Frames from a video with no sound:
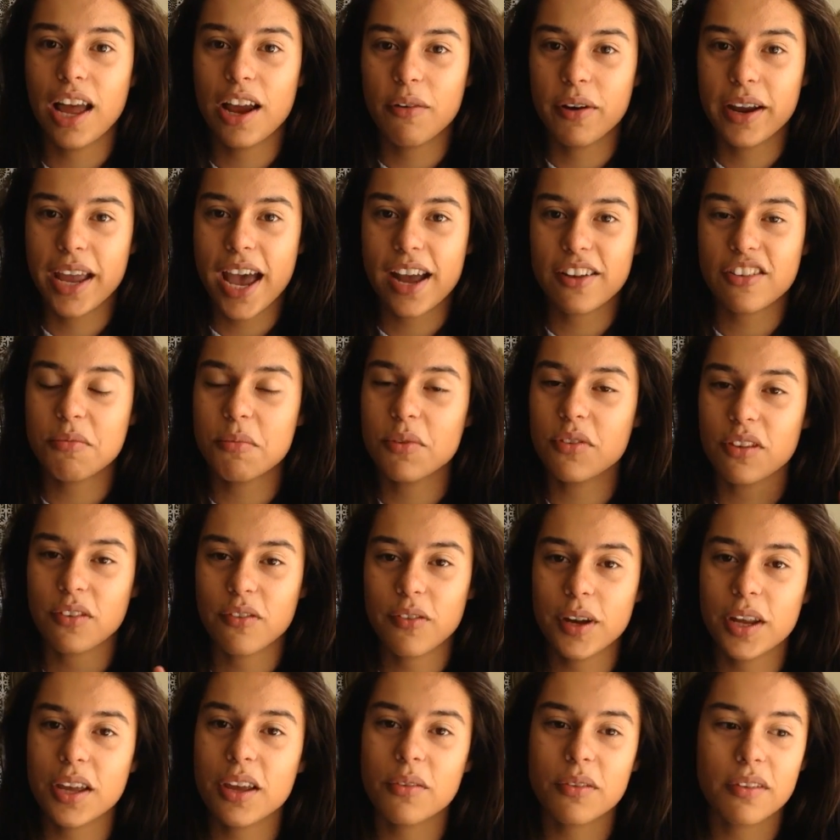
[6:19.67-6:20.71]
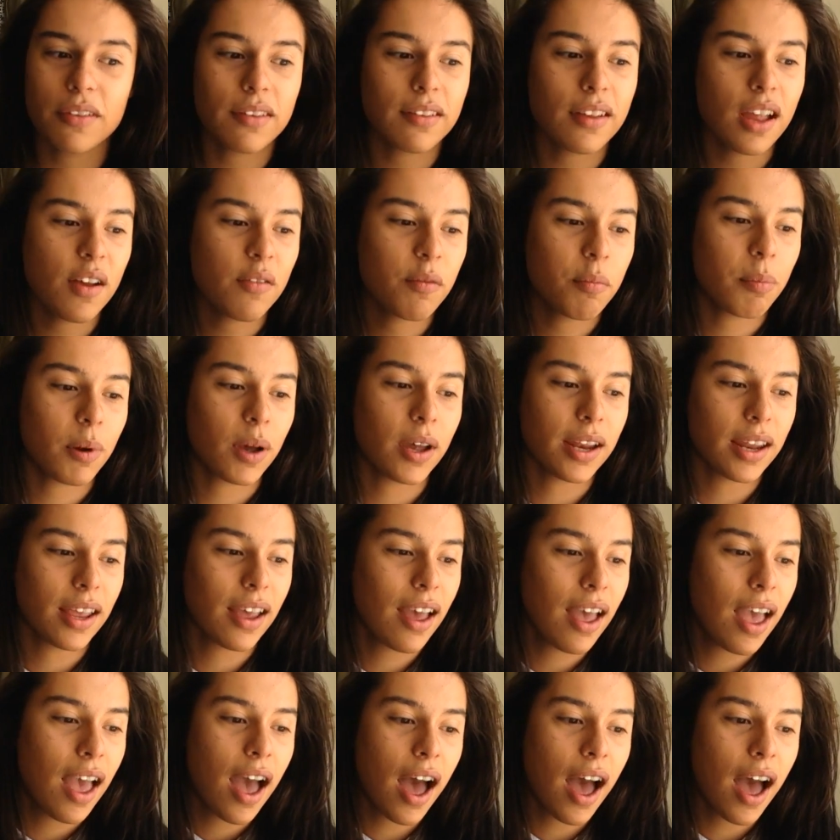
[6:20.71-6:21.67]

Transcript: I react to music videos and stuff, but